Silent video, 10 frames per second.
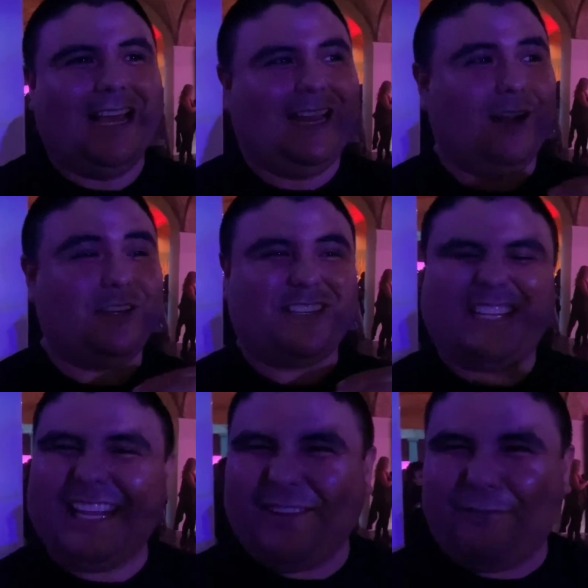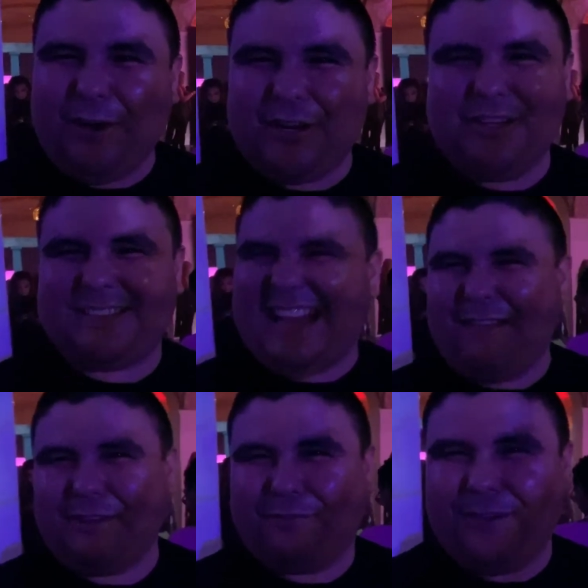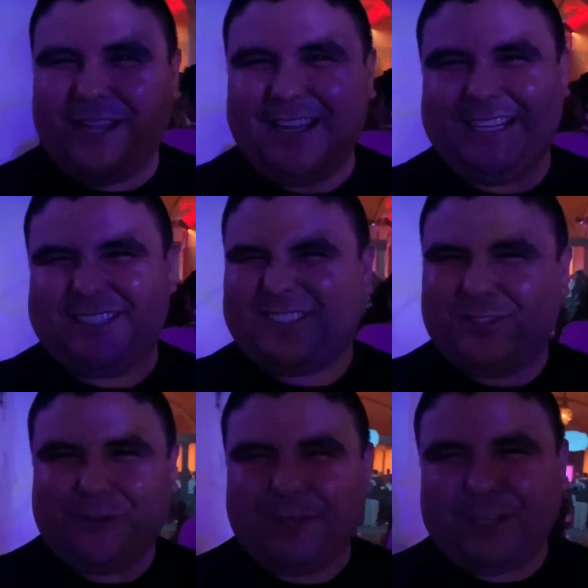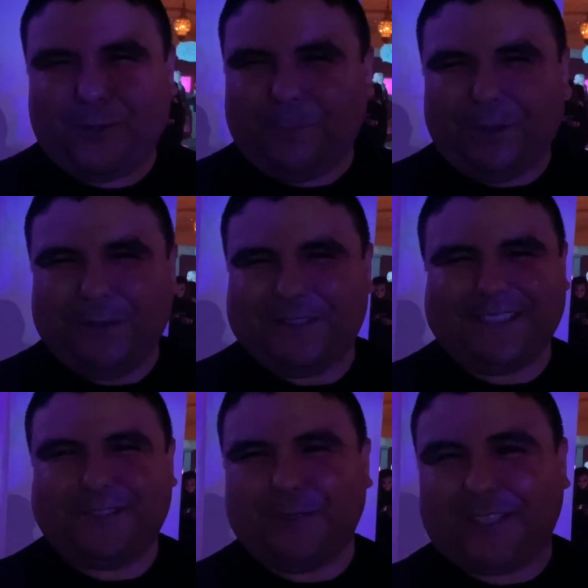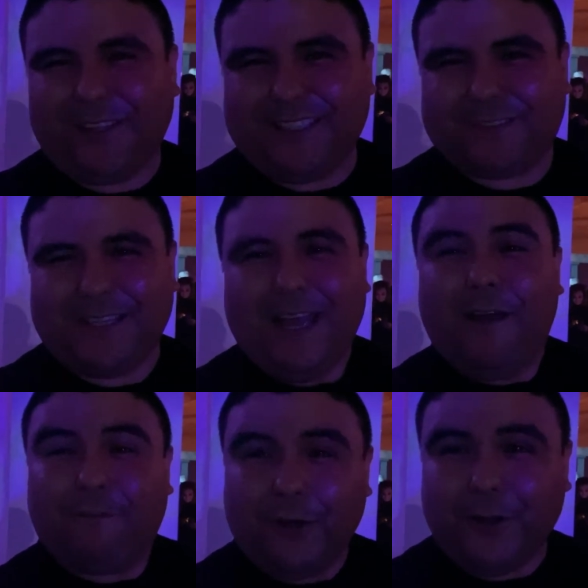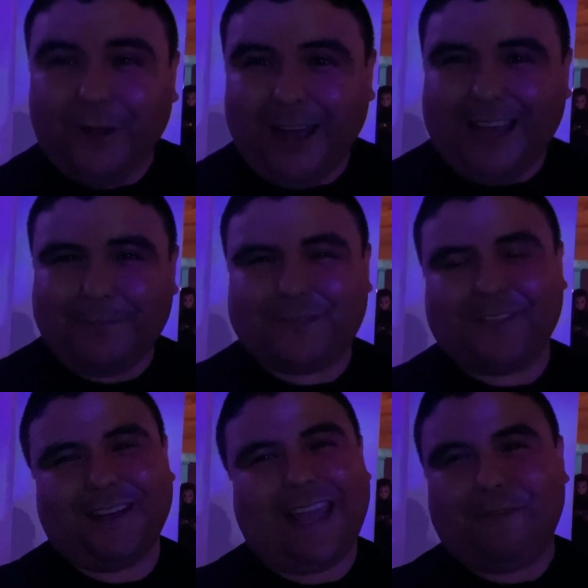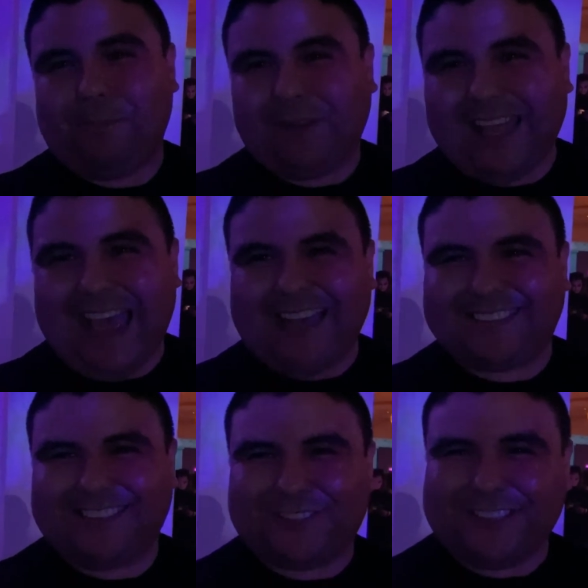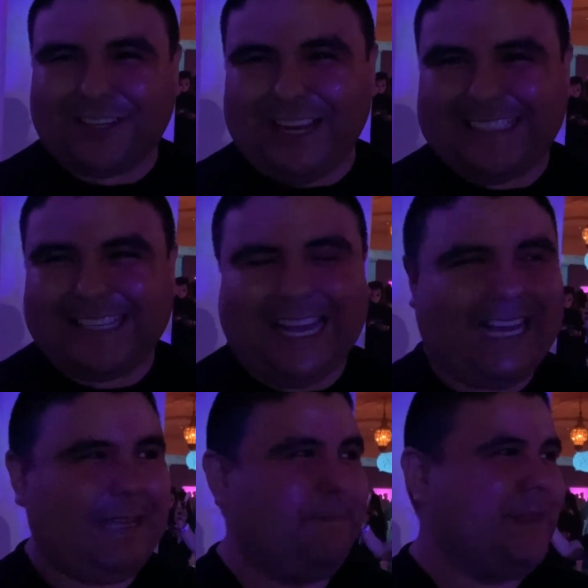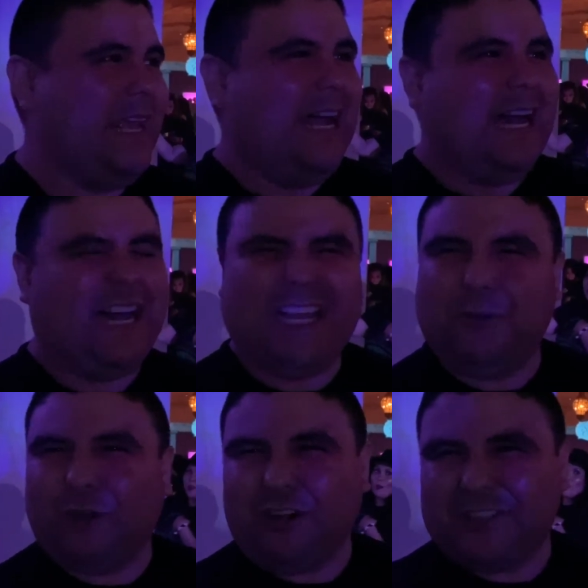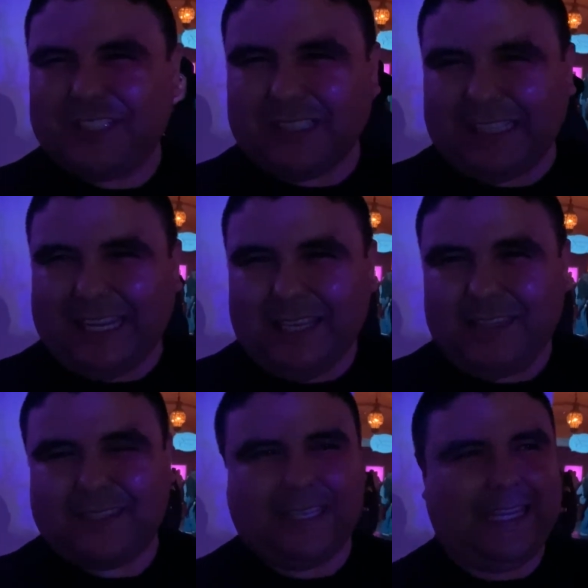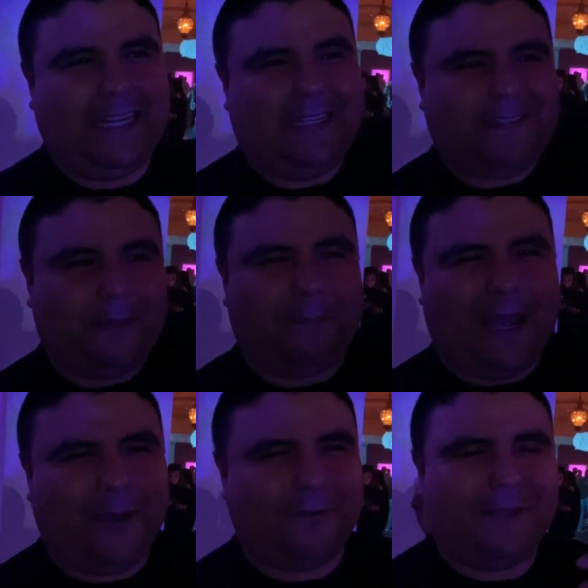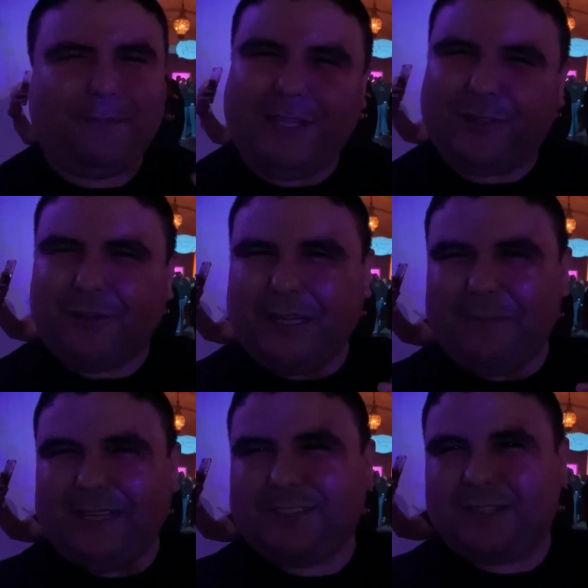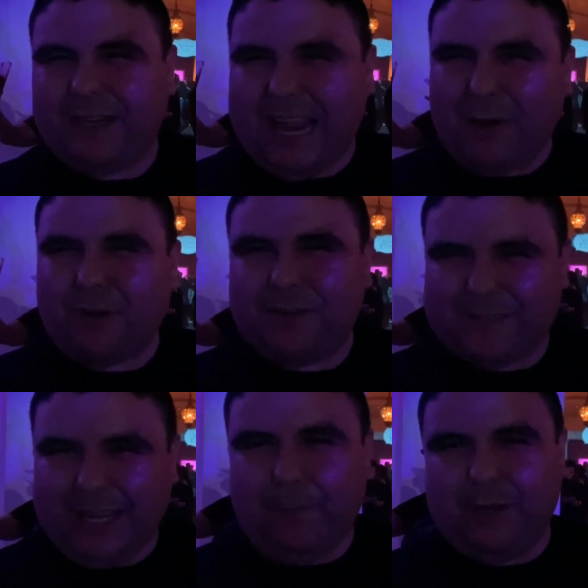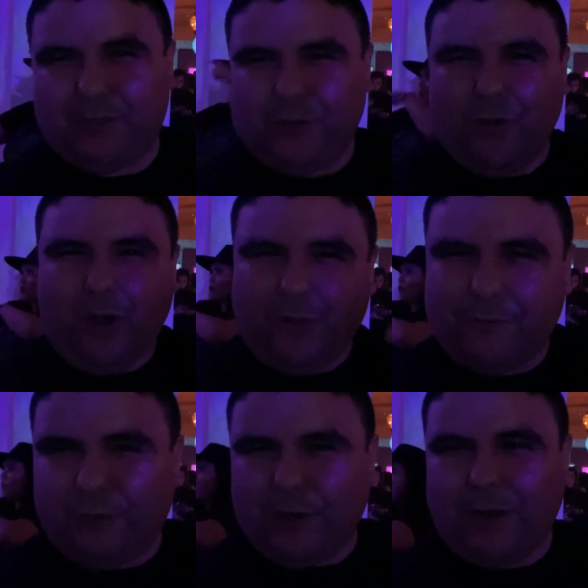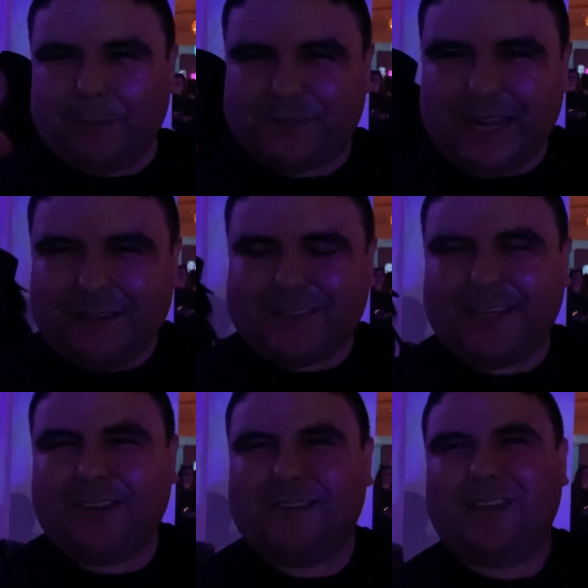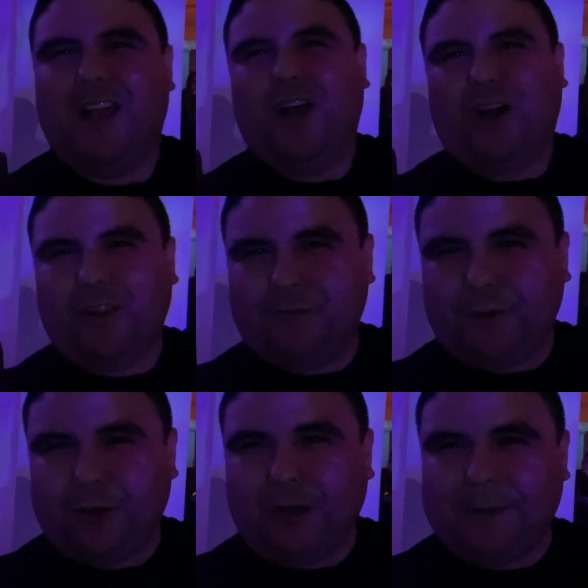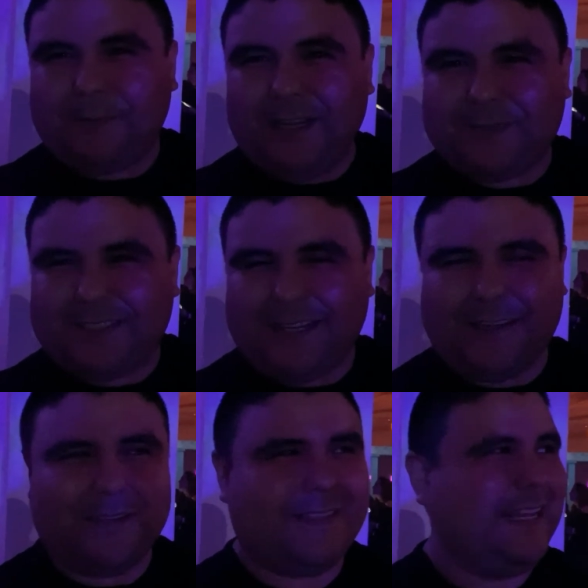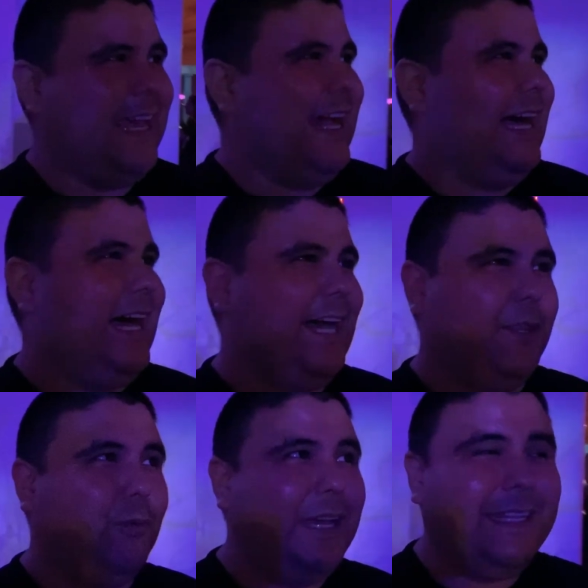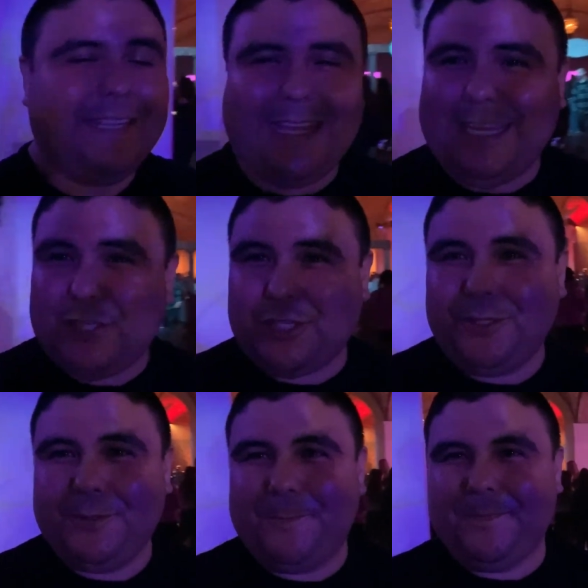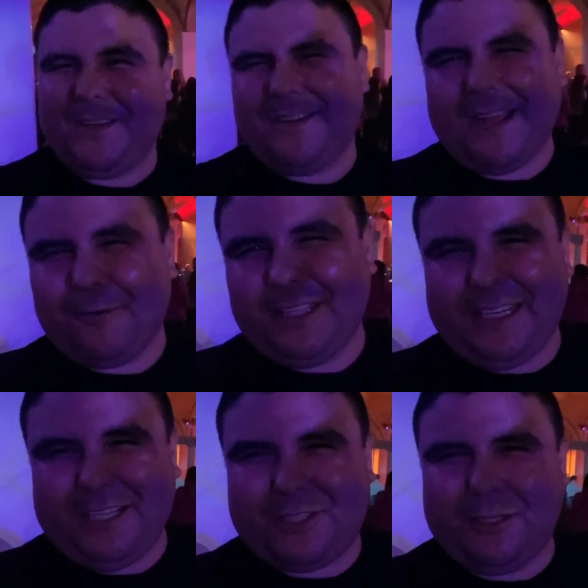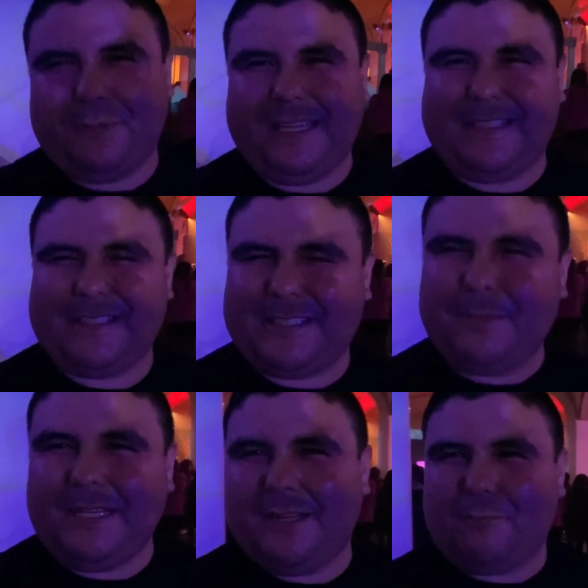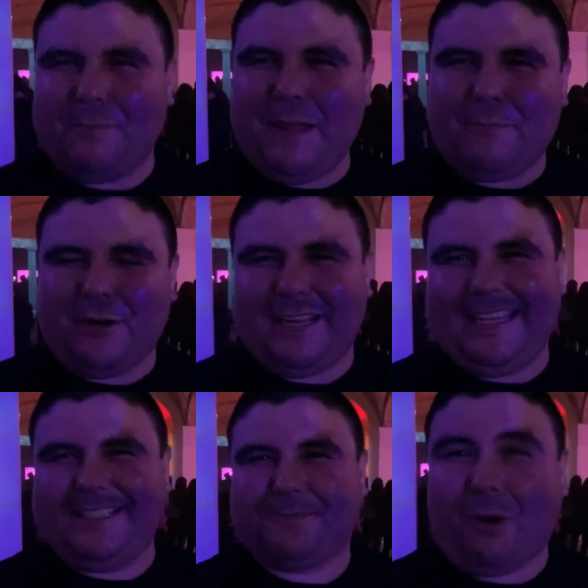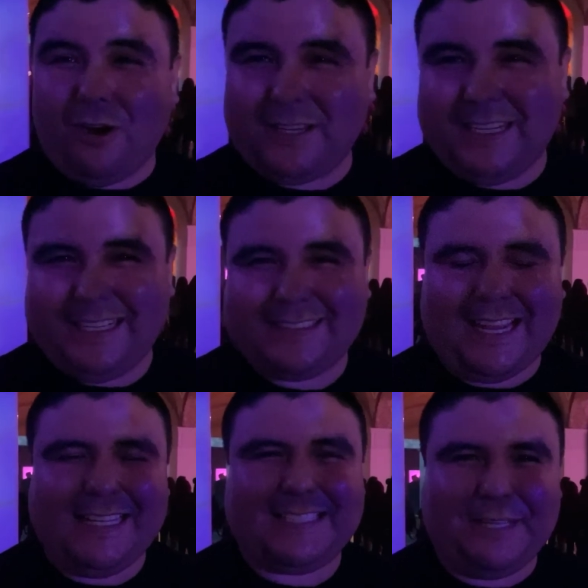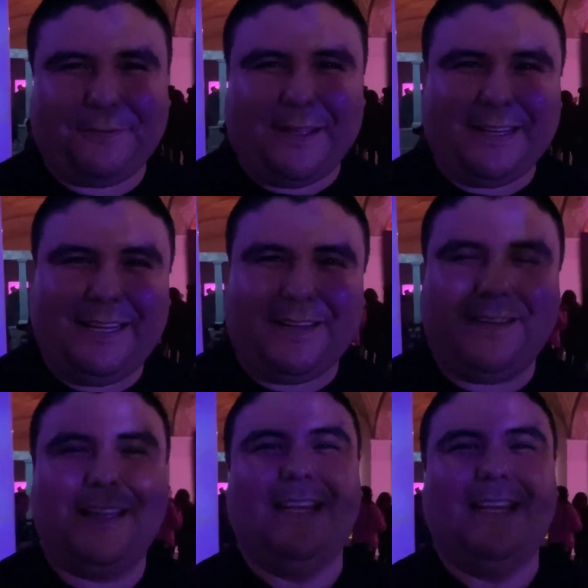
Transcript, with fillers: or just taking photos and having fun and just doing really cool poses with all these photo ops, you're gonna have a blast. This is a great time. In regards to length, it is about maybe 30 minutes to an hour of time to do all the photo ops downstairs, all the photo op upstairs. The one issue, or not really an issue, but just something to remember is parking is kind of tough out here.